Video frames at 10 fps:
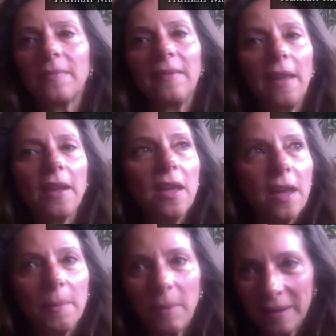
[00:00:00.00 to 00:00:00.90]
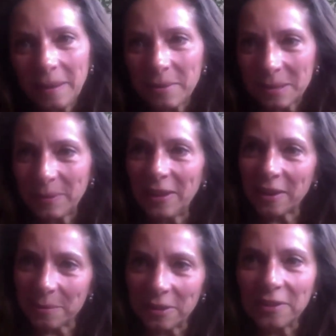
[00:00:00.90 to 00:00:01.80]
Yeah, my name is
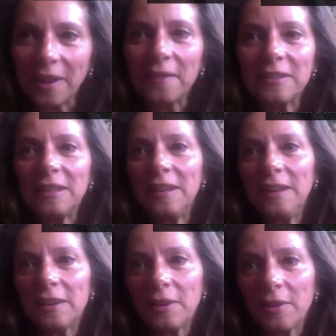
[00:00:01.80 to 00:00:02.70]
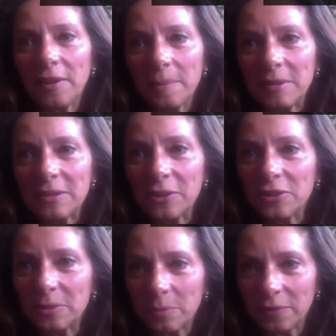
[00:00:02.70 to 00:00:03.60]
Bilyana Martinovski. I'm
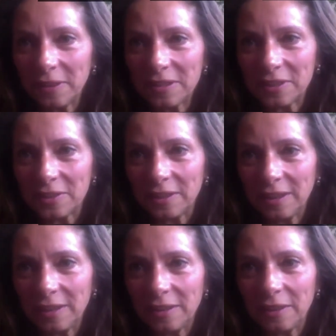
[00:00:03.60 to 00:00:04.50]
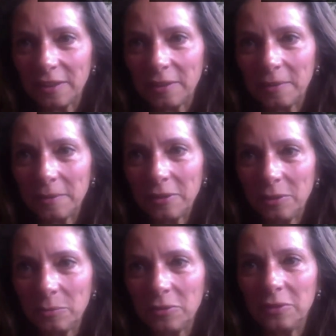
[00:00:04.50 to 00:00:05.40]
associate professor in
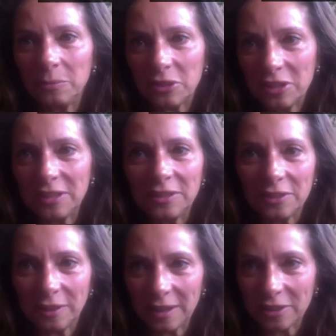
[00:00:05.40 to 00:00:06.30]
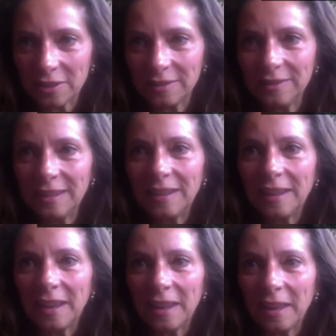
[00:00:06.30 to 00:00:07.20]
human-machine interaction
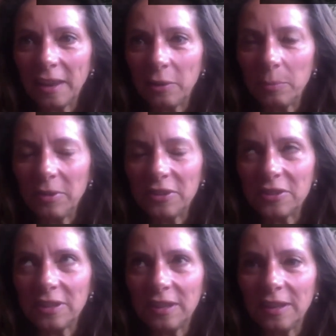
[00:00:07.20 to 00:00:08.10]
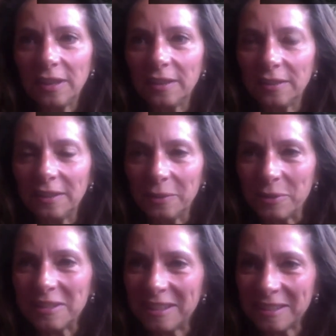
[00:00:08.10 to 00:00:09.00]
and a PhD in
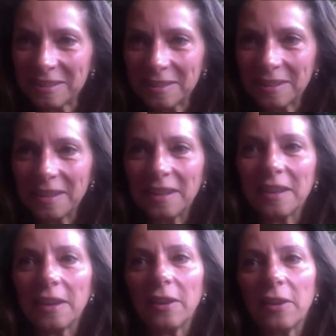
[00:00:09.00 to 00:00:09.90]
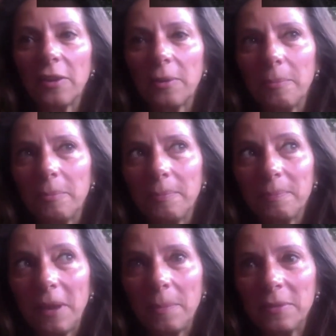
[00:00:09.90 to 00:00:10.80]
linguistics.
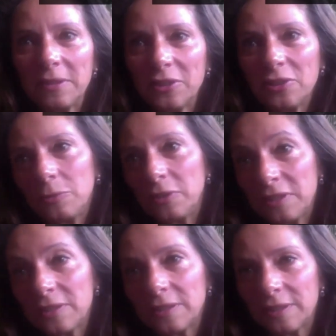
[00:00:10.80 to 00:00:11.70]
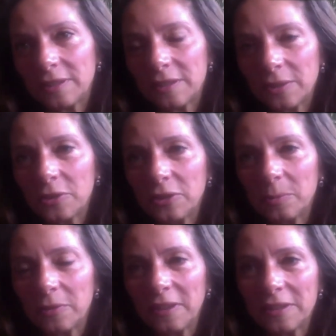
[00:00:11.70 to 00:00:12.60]
My position was
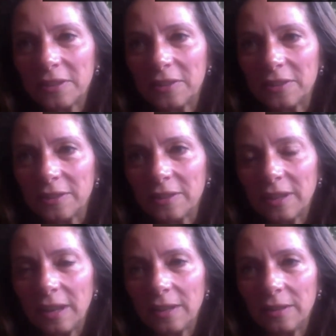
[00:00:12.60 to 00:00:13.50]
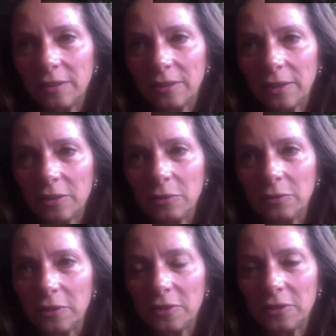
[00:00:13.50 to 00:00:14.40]
associate professor at the
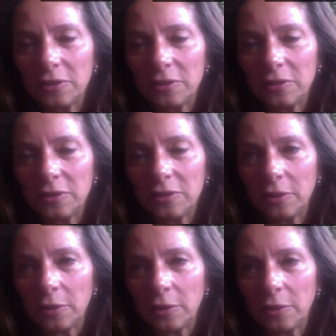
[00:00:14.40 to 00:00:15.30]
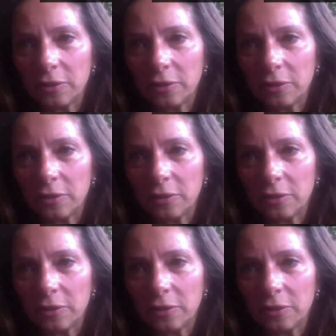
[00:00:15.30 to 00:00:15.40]
University of